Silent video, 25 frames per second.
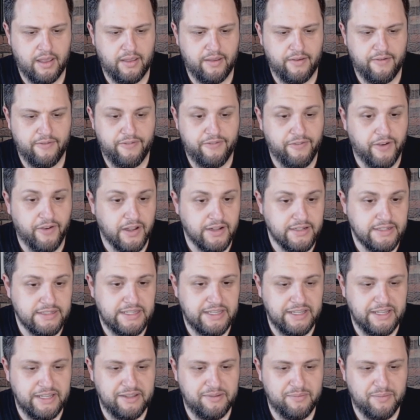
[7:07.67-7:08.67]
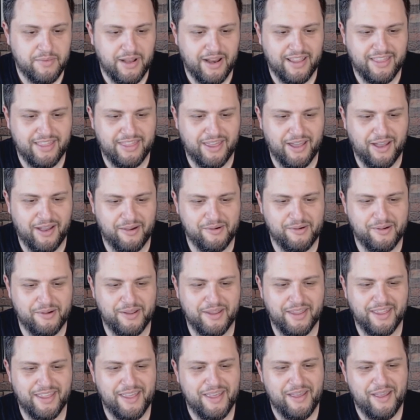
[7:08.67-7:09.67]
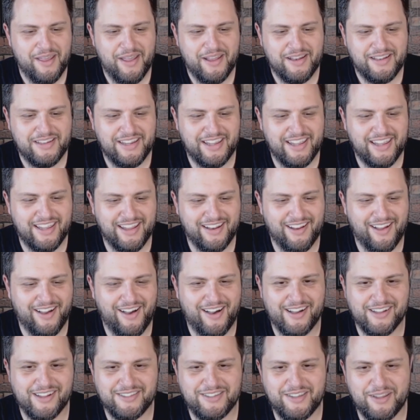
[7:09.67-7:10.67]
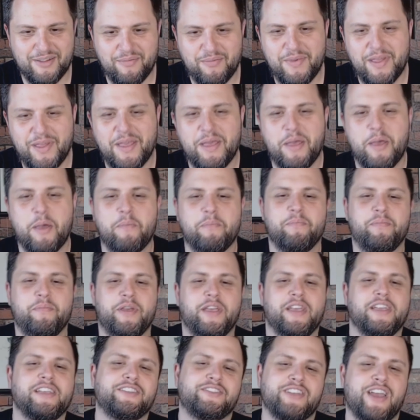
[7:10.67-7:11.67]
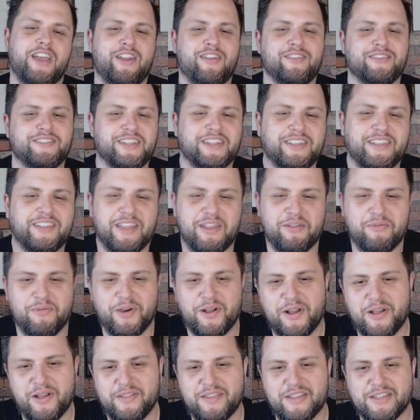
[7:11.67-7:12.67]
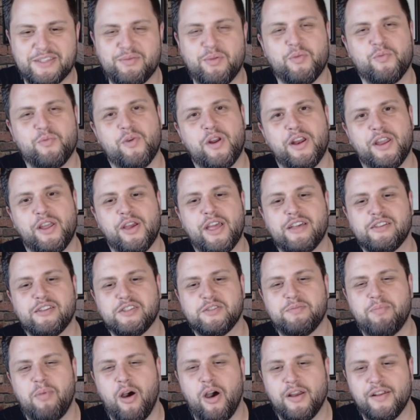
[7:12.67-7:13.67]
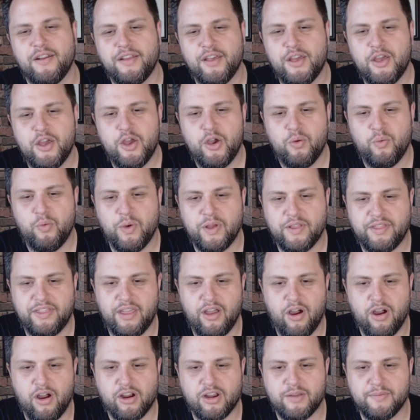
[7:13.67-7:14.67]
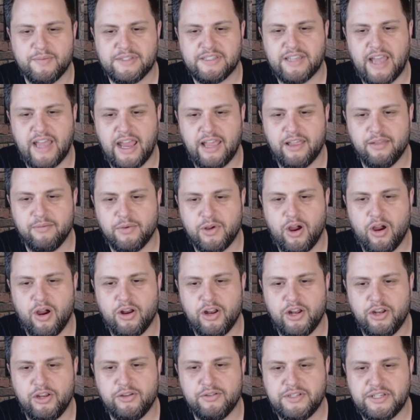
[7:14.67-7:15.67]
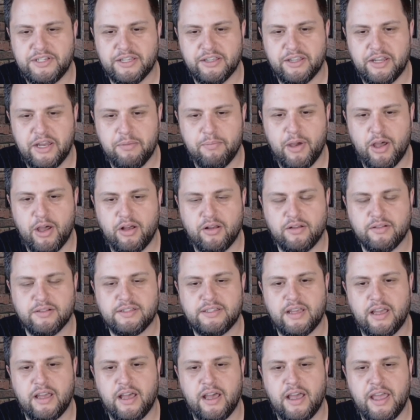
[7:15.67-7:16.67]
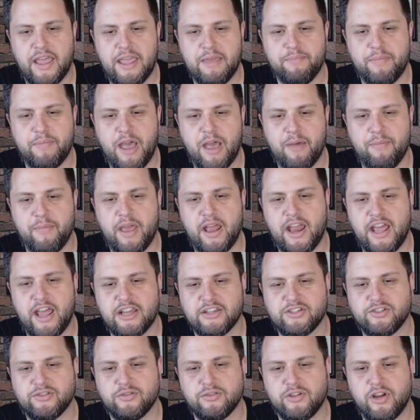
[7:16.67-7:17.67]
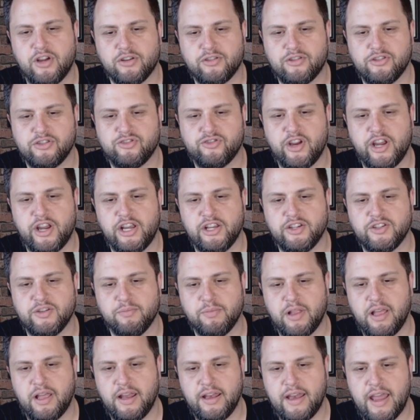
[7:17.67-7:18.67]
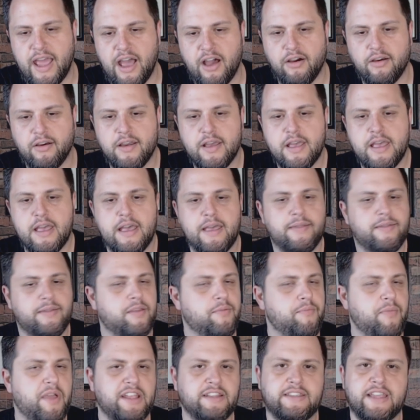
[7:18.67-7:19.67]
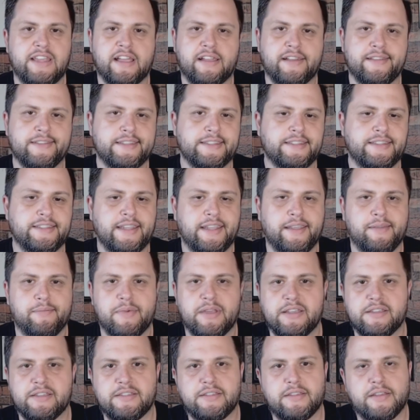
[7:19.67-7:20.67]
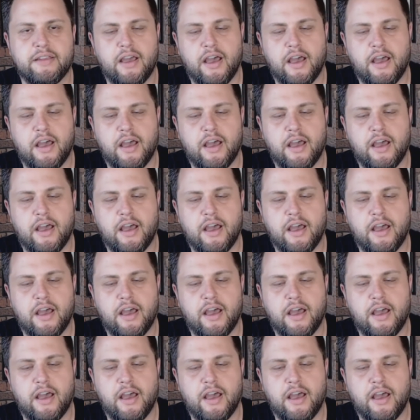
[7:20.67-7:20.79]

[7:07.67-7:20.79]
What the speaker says: Fun team that I thought did awesome. Big shout out to Clay Wood on this one, running Hellspawn with the Arkham Asylum Guard and Utility Belt, 8 Batman, Astral, Doctor Strange, and Blind Owl. The main tech on this team is